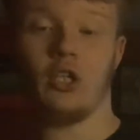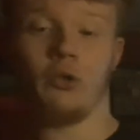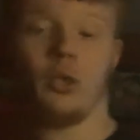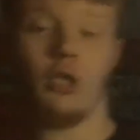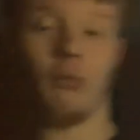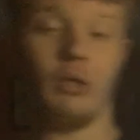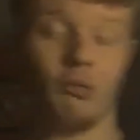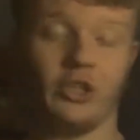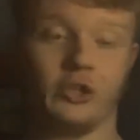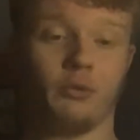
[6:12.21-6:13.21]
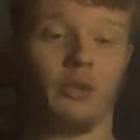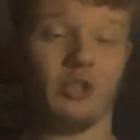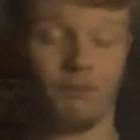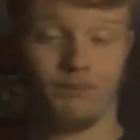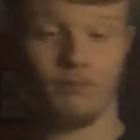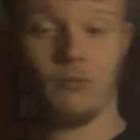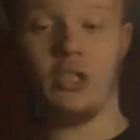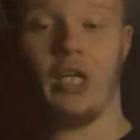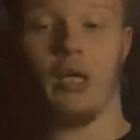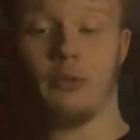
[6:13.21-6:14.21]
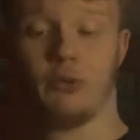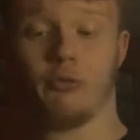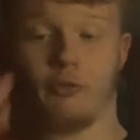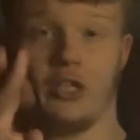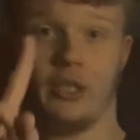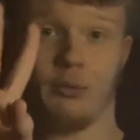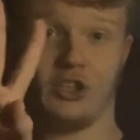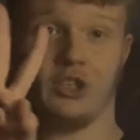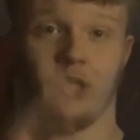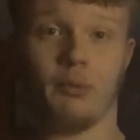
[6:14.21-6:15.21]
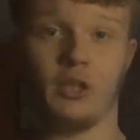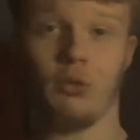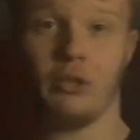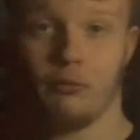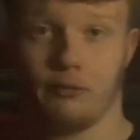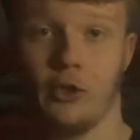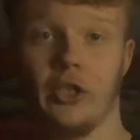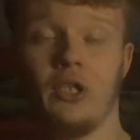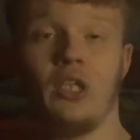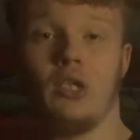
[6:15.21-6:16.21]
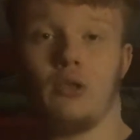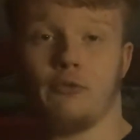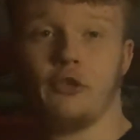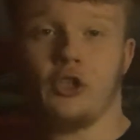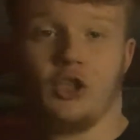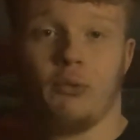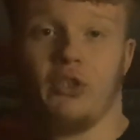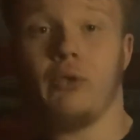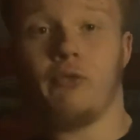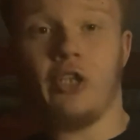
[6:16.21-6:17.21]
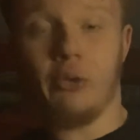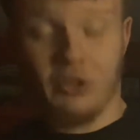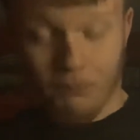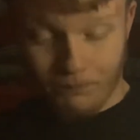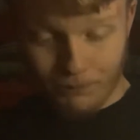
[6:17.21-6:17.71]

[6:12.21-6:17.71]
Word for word: on uh, when when I do those. Yeah, I'll be doing three of those today. By the way, three three showing you videos.